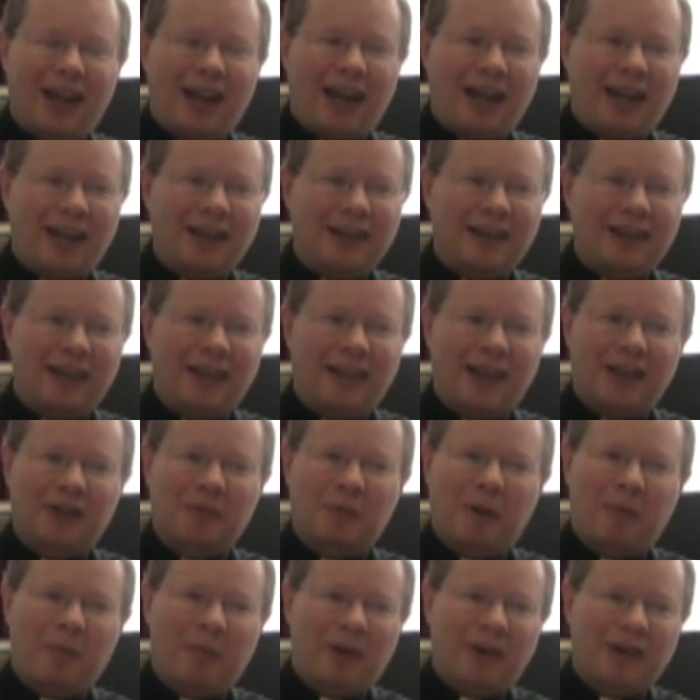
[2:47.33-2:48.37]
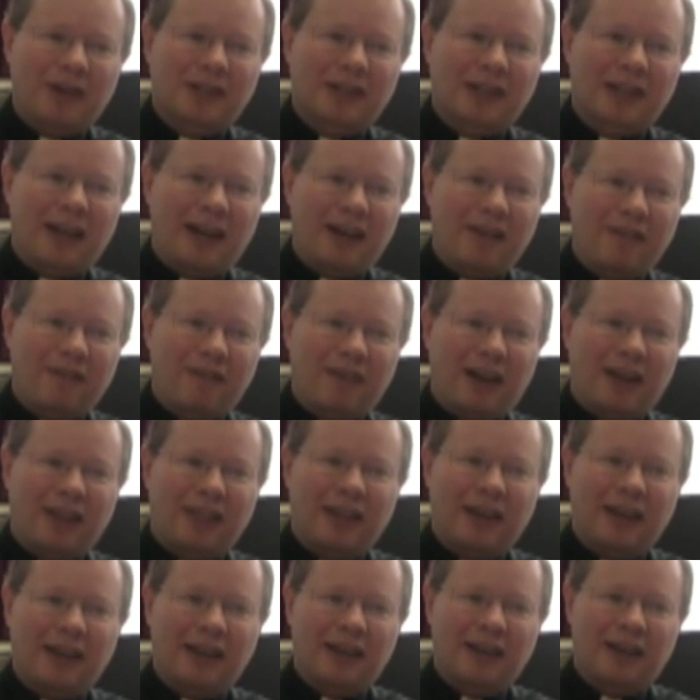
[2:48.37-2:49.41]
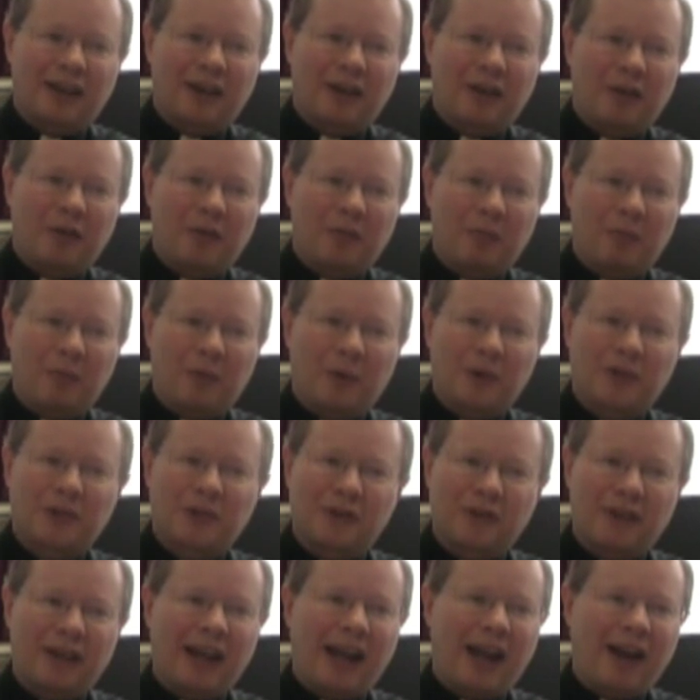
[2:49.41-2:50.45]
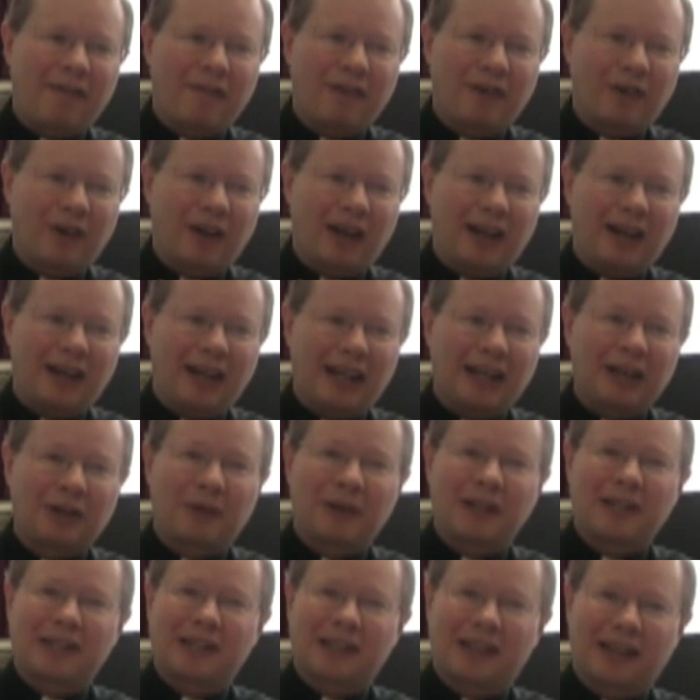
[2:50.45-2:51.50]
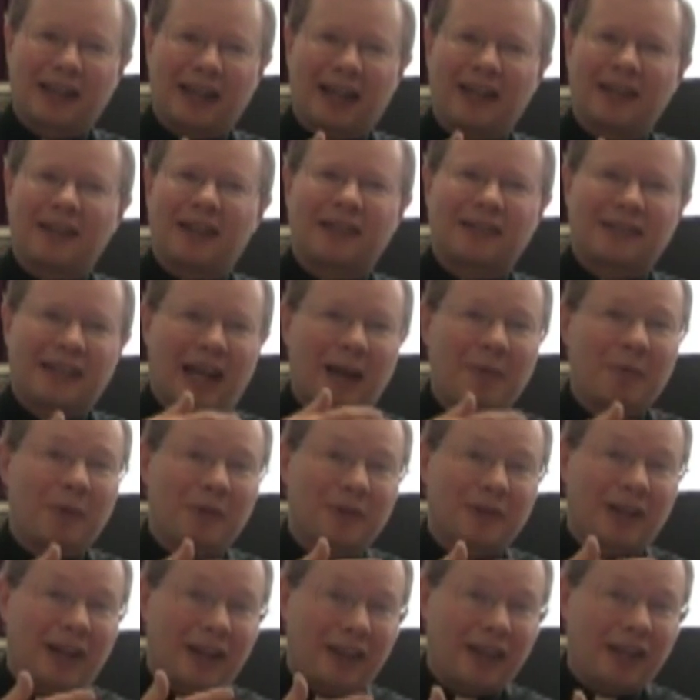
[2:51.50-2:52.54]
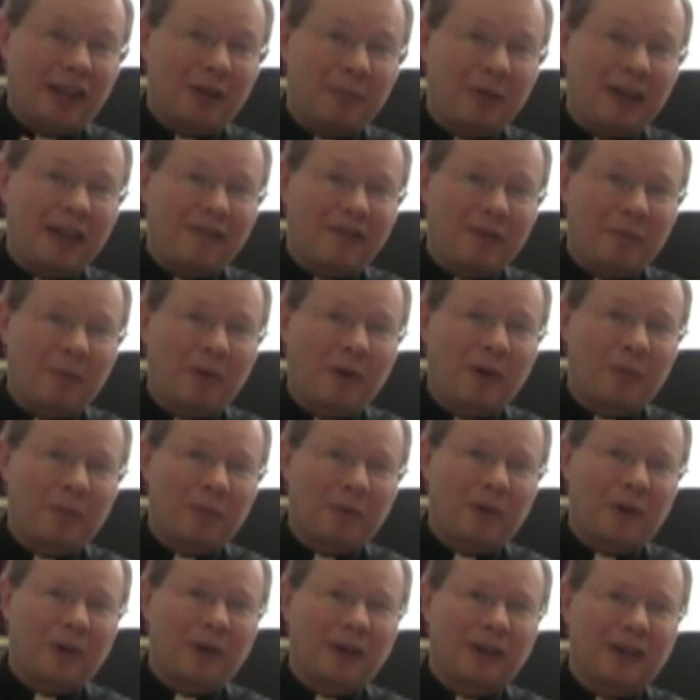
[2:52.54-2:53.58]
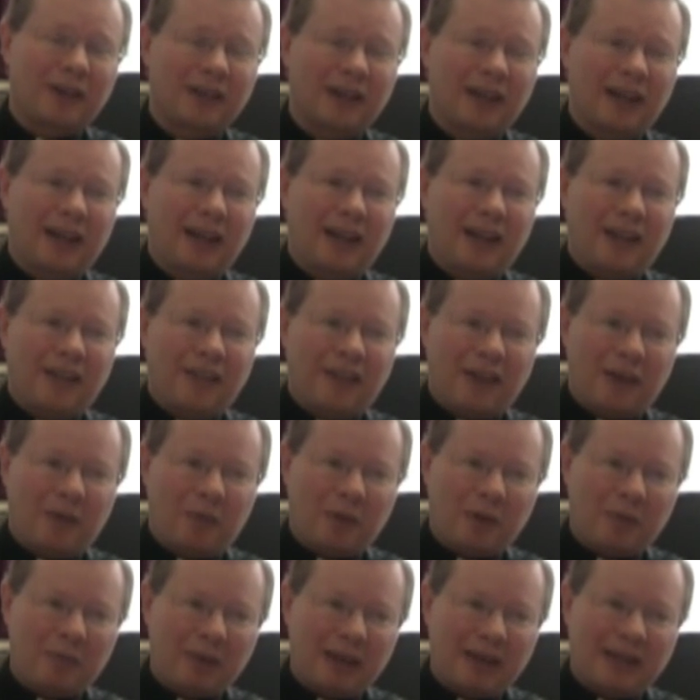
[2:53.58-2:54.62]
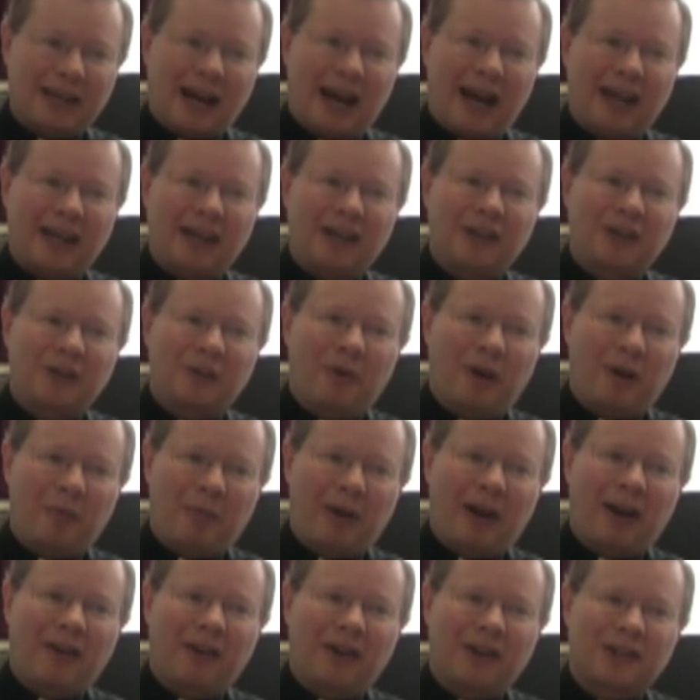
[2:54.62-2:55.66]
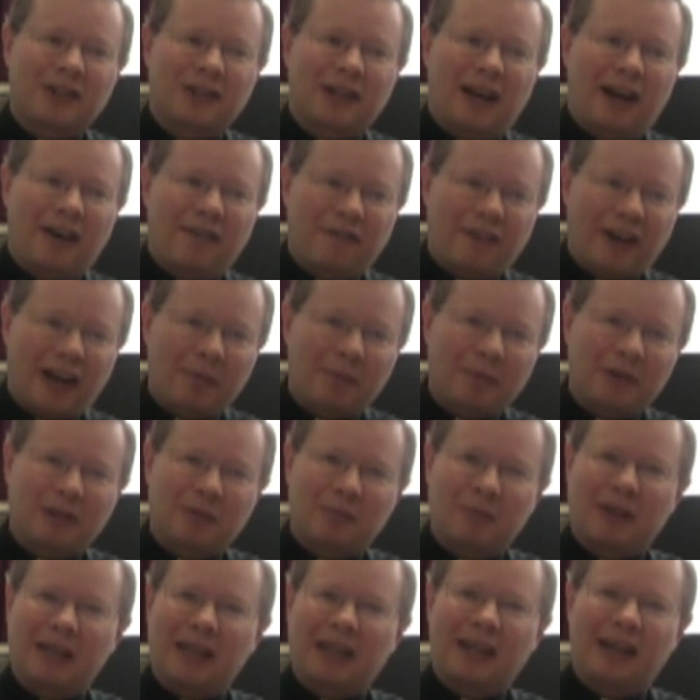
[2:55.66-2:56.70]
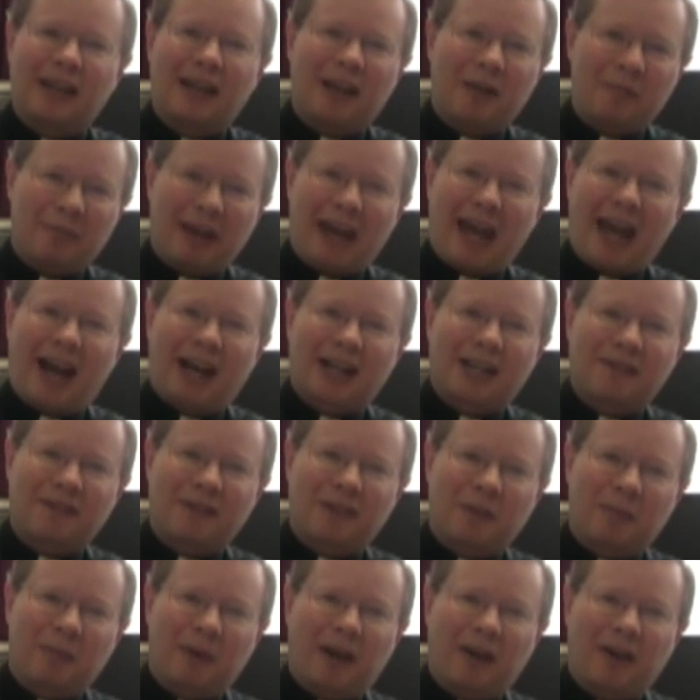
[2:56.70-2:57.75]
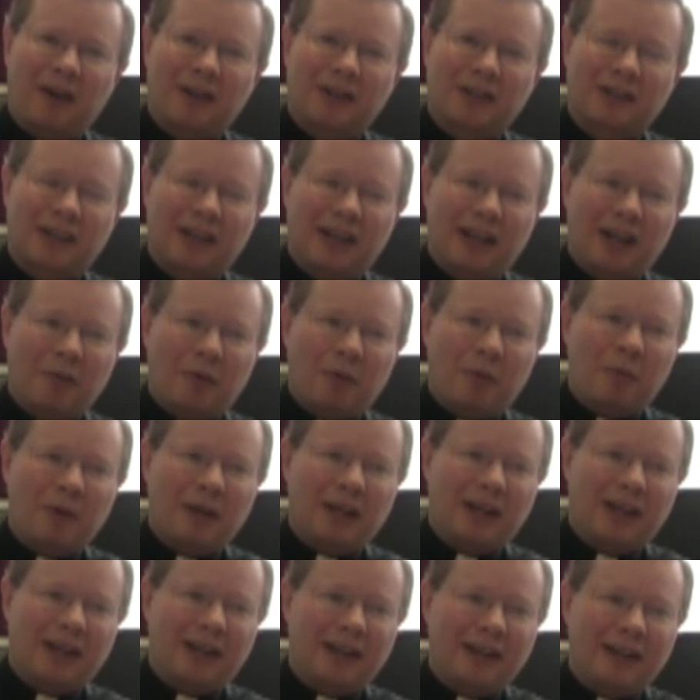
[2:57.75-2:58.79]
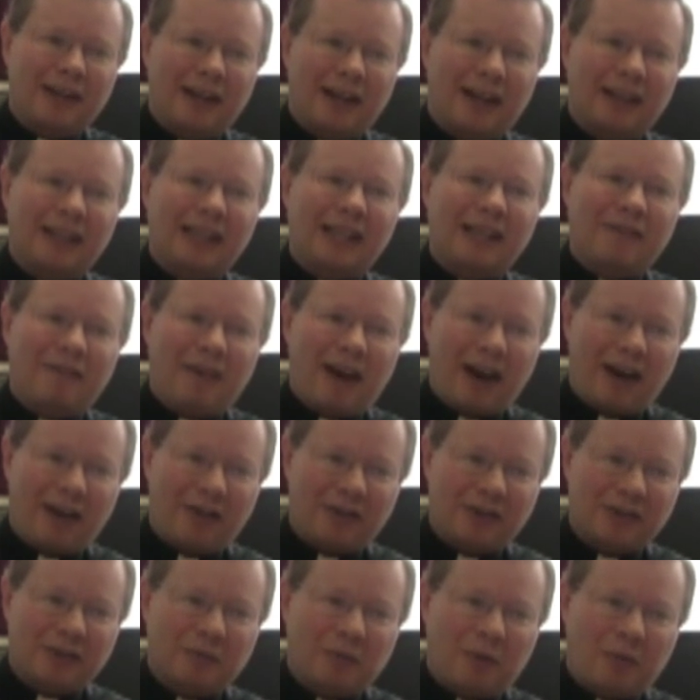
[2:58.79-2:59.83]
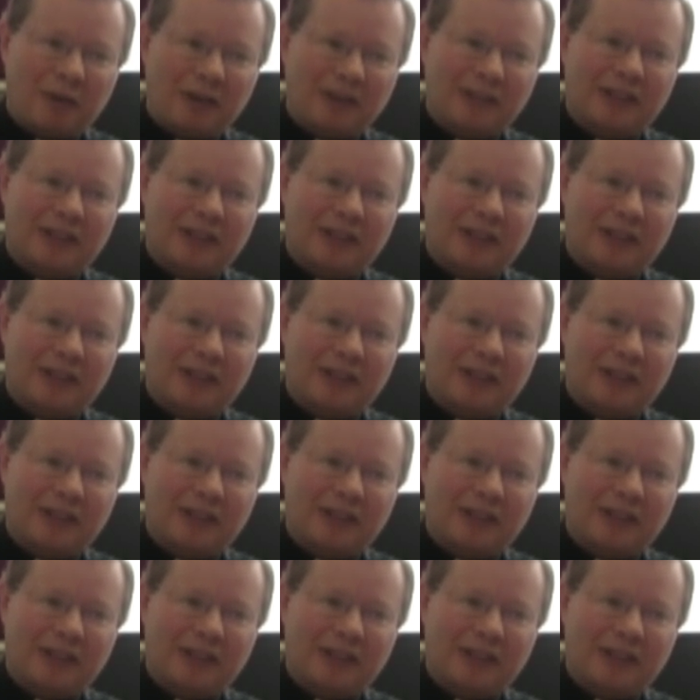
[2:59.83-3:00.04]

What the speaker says: And that's why parish life, I think, more so than ever, and increasingly, as time goes on, I think it'll be even more important that we be tied into our parish and our families be active in the parish, where we can live out what we